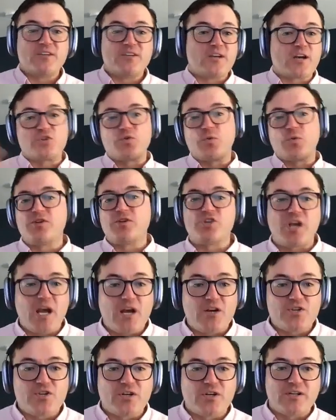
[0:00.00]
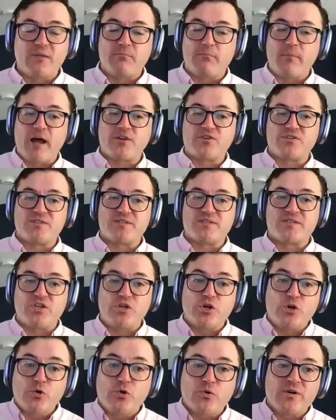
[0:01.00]
contextual education that matches
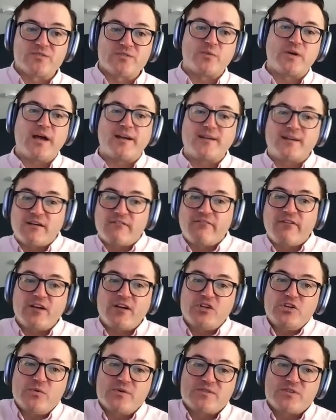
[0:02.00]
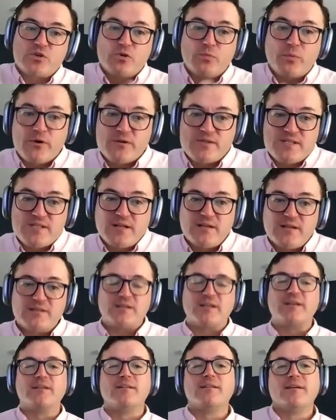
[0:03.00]
you because we identified you as a new
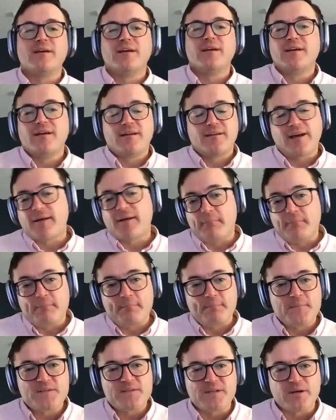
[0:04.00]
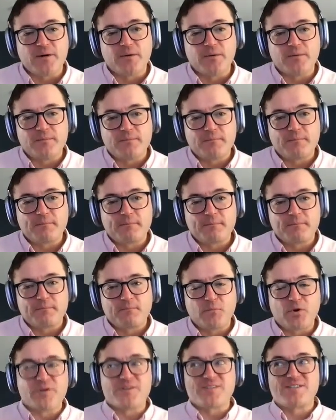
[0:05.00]
person? Yeah. So
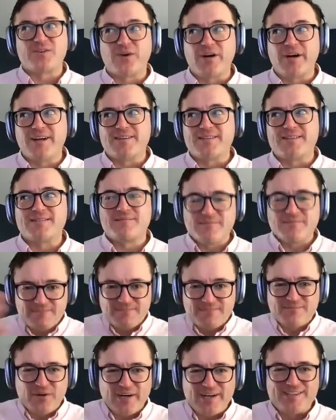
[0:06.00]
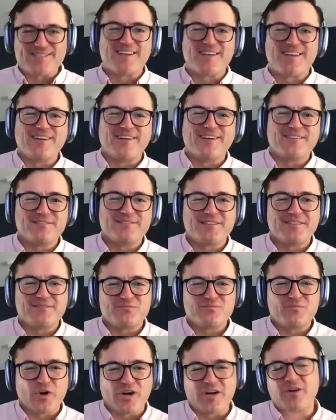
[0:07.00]
moral of the story is, like I said,
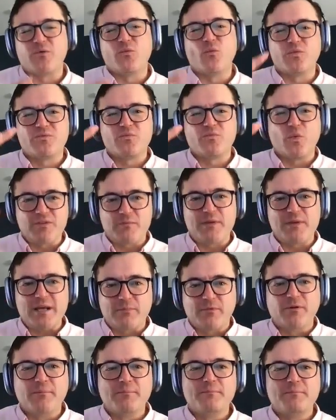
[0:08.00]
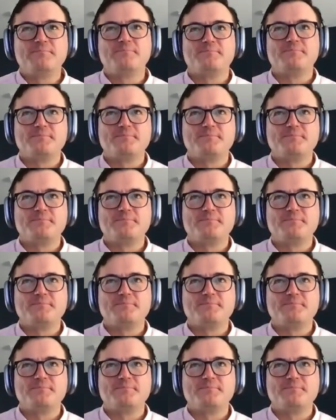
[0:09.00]
working with people.